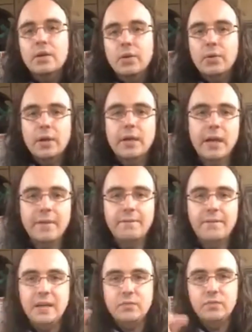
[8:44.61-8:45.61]
you can get a
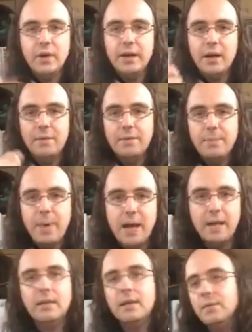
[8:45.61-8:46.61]
feat right off the
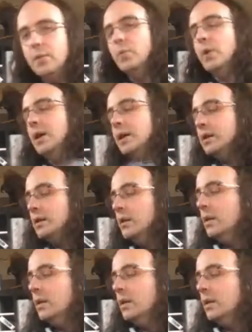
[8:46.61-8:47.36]
bat at level 1,